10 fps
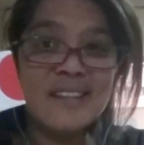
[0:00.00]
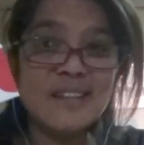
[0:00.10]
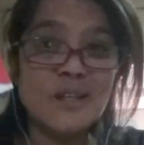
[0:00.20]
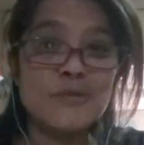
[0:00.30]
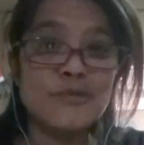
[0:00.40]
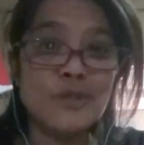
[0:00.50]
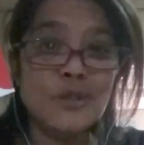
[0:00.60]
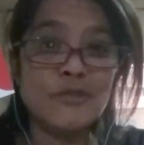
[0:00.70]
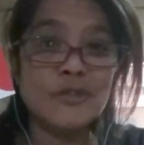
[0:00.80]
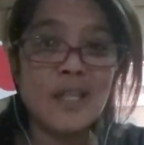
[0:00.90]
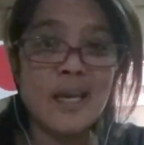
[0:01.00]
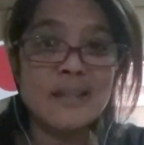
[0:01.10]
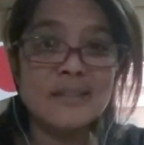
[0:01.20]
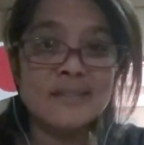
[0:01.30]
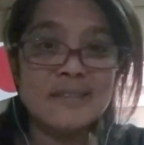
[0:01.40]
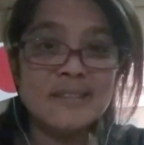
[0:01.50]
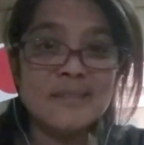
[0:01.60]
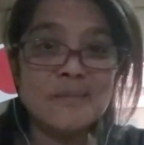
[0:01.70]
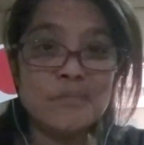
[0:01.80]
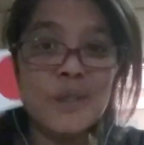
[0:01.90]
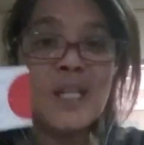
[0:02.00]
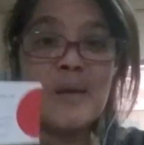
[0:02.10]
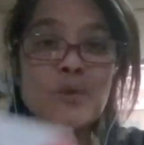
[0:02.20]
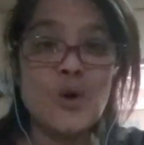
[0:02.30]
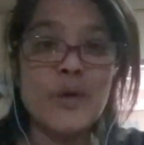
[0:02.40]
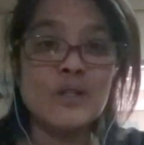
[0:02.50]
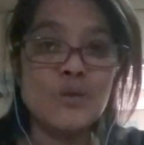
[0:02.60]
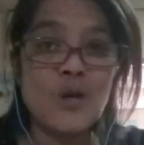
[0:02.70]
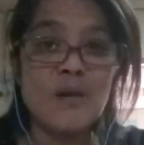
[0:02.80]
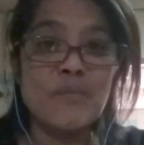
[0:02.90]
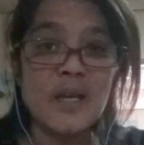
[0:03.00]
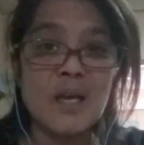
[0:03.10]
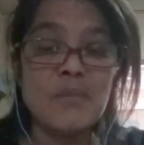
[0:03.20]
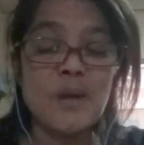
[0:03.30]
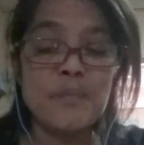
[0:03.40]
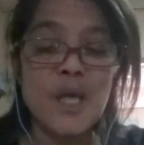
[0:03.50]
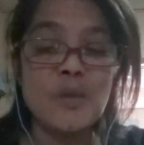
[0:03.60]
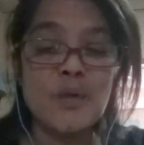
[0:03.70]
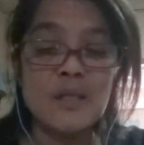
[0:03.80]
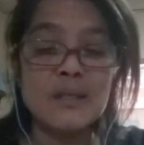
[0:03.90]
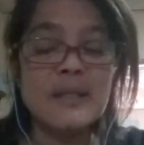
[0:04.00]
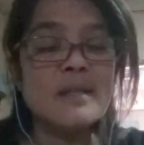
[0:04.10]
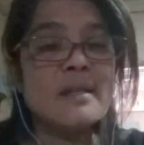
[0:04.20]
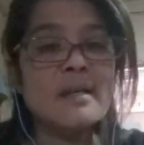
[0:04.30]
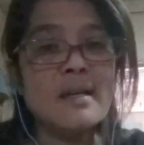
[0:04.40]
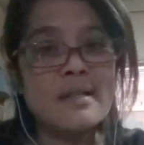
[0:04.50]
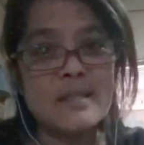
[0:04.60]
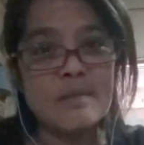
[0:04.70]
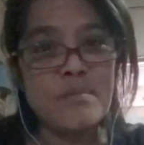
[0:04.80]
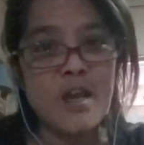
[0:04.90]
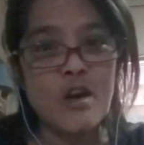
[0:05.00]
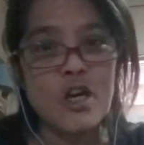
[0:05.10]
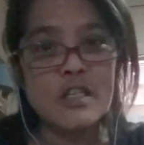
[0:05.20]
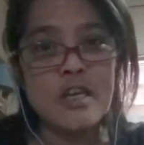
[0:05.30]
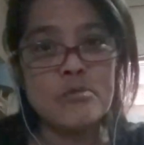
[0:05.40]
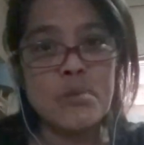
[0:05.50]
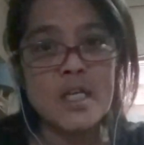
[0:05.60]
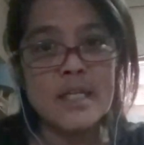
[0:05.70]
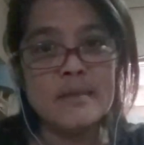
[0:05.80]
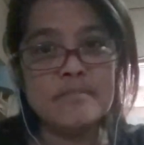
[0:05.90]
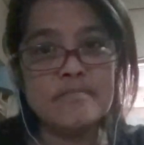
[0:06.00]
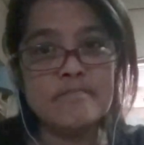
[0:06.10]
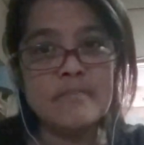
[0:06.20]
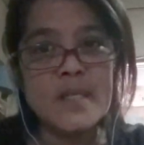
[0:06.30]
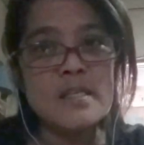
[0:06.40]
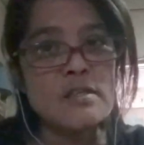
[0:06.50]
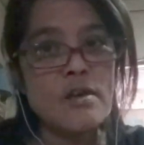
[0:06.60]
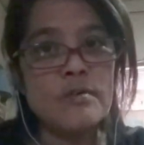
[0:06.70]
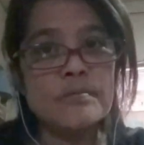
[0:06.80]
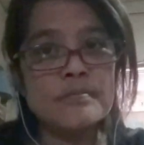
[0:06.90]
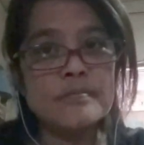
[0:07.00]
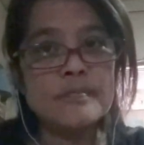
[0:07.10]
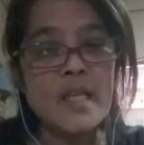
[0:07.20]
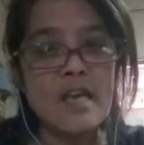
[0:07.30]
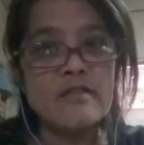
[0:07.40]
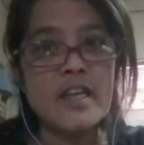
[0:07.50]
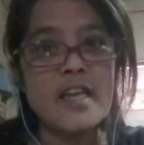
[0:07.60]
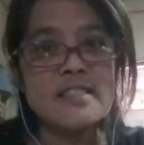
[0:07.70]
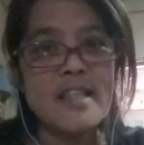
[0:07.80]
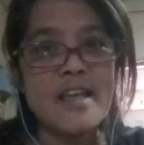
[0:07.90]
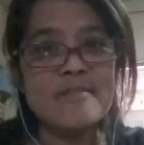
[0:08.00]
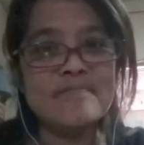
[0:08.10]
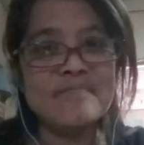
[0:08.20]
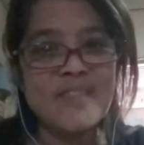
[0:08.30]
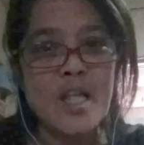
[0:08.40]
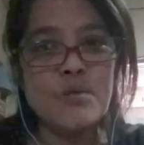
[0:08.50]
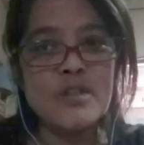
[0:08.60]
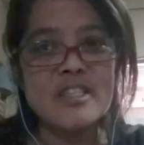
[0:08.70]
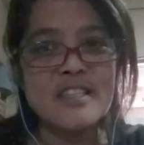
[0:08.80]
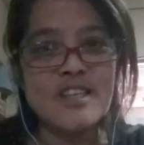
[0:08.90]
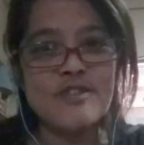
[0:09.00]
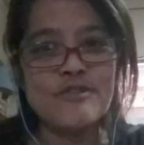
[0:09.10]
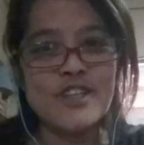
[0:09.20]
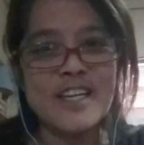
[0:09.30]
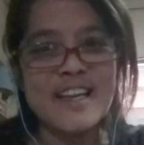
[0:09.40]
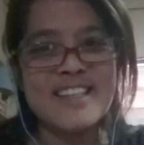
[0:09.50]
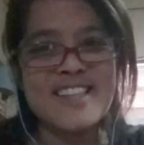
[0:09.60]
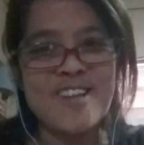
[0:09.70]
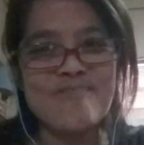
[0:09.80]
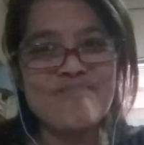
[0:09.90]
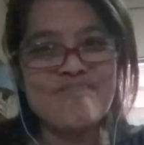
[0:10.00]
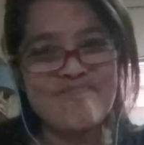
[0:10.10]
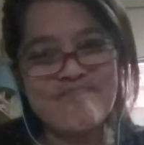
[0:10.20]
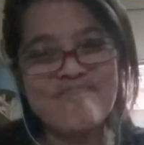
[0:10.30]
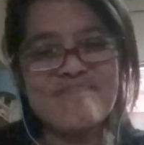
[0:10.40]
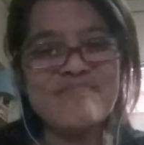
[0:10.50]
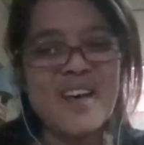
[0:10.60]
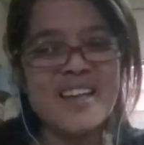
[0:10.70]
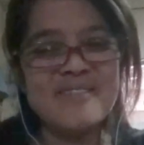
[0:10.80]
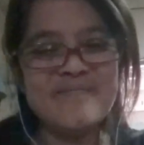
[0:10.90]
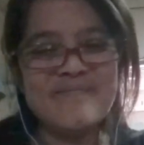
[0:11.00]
They're full for that, but I'm going to grab my payment, that my hard-earned money. So have a nice day, and we'll see you for the next time. Bye.